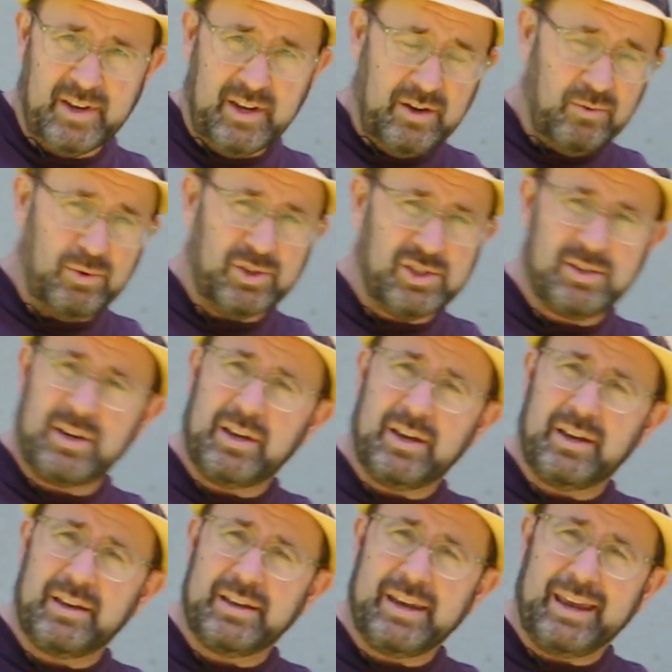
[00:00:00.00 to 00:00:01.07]
which
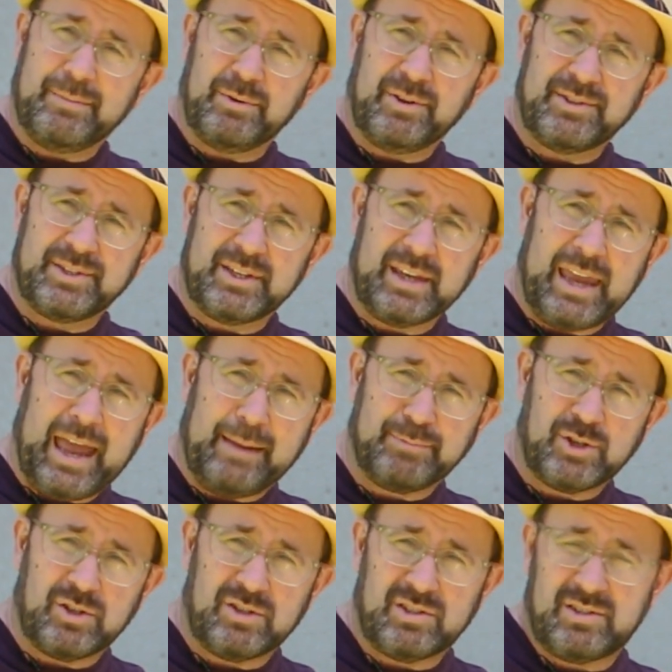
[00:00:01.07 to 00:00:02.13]
it
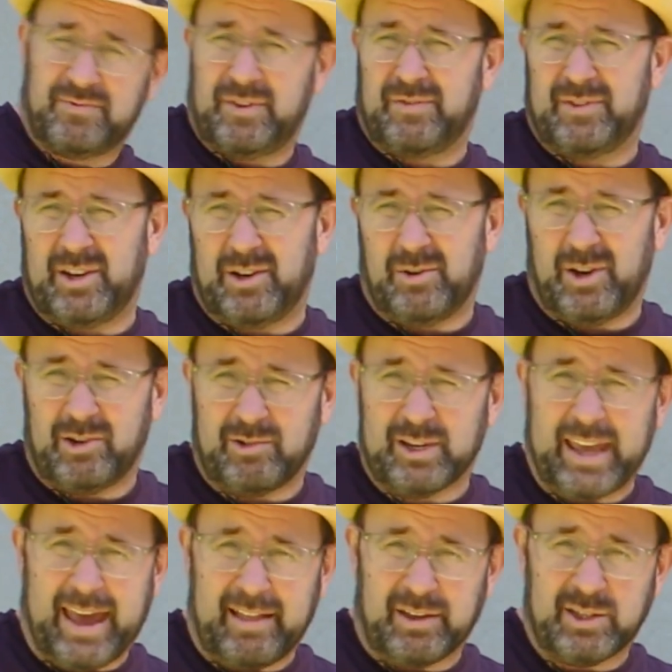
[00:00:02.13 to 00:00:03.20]
captures 50 to 100
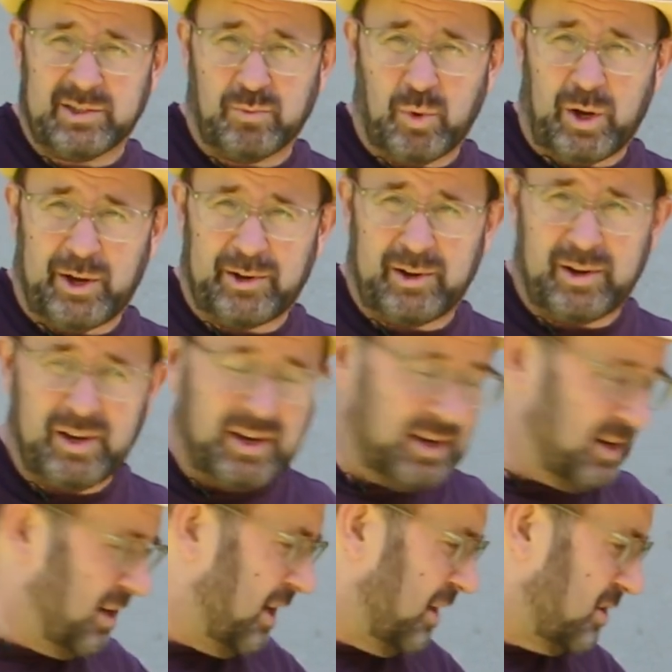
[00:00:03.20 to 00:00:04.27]
gallons of water
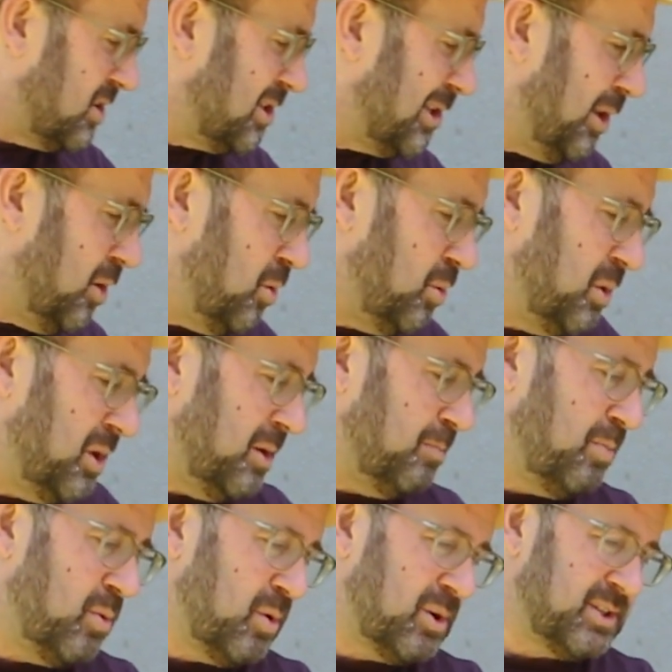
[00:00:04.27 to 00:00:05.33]
and slowly
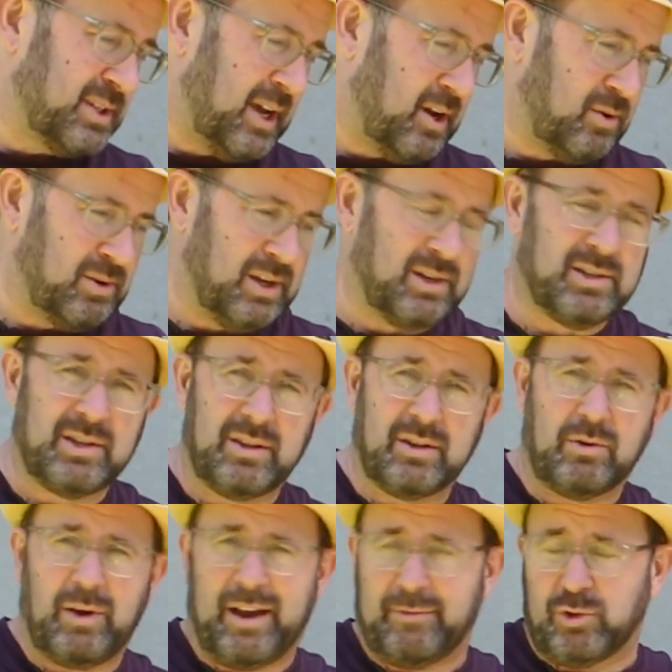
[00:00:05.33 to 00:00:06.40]
pours out into the
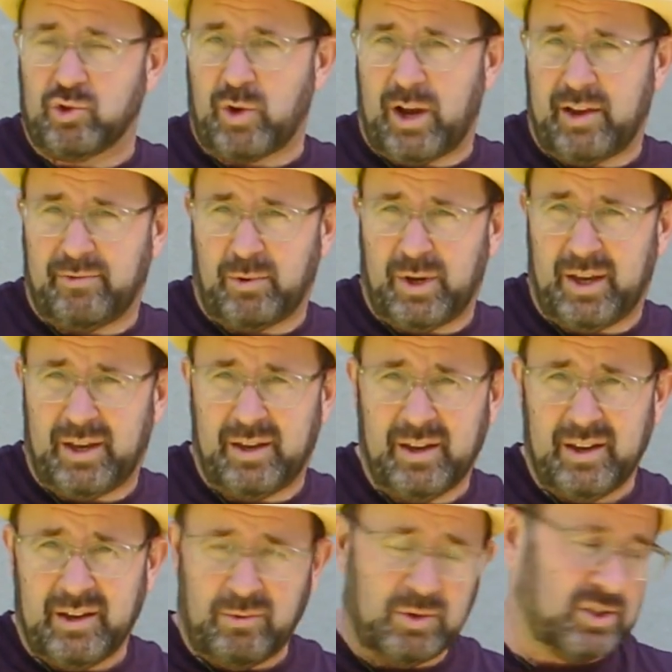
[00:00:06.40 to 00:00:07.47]
gravel driveway,
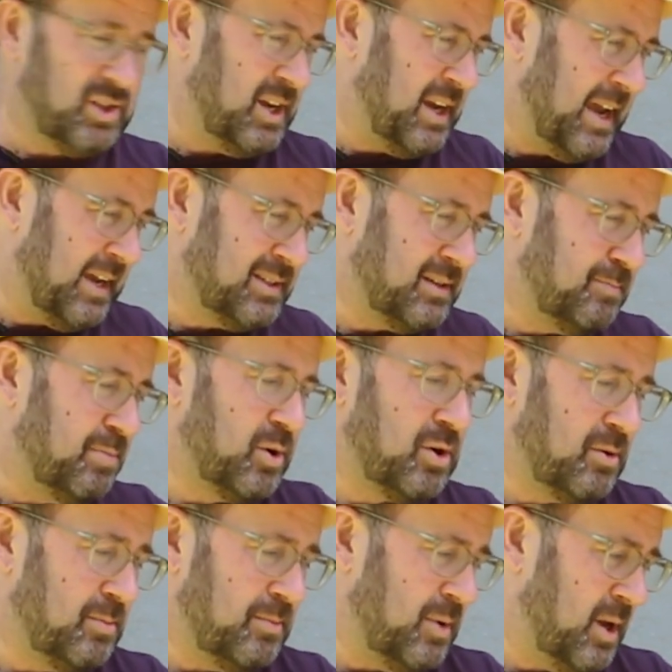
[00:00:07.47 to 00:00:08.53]
which then has it
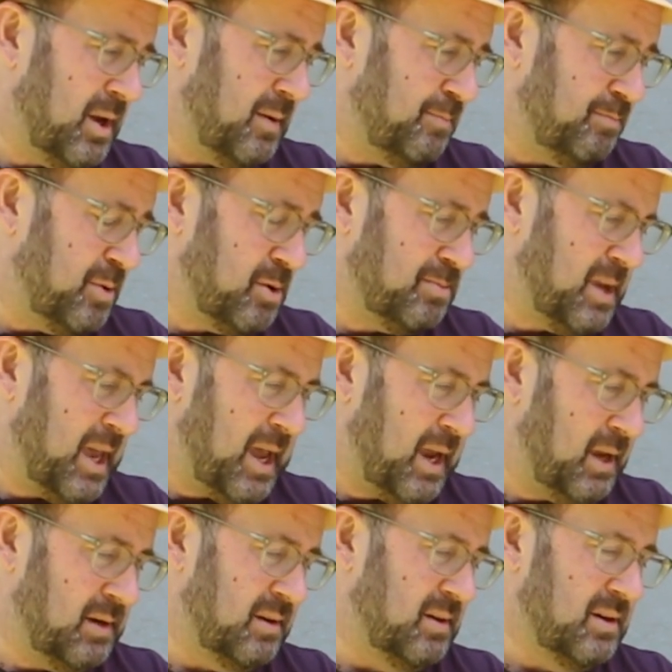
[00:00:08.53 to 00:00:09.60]

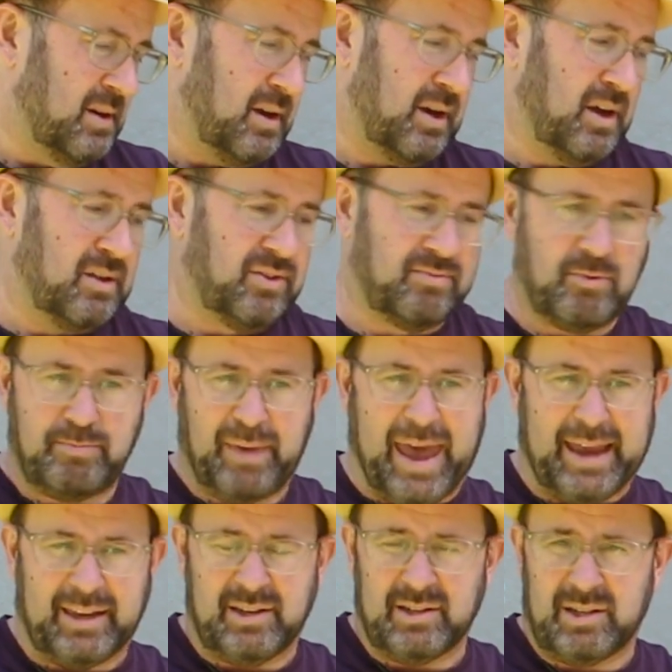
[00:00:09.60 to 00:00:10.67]
permeate
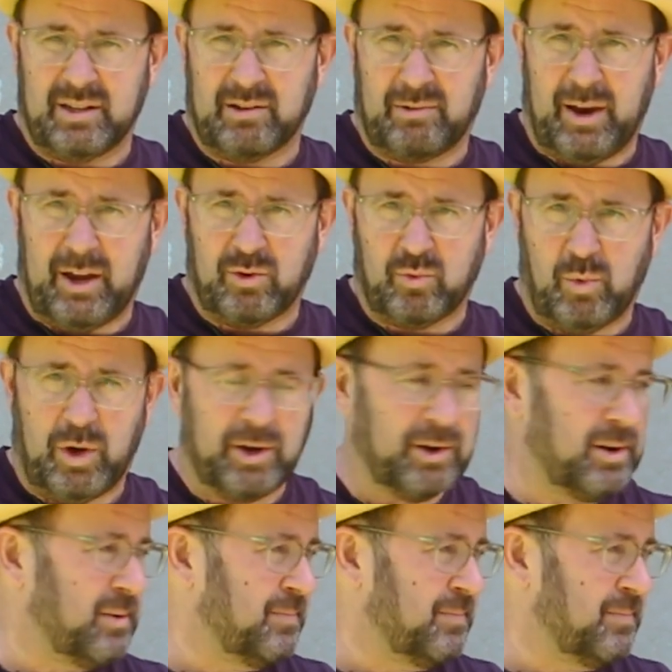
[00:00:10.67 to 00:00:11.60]
back into the groundwater.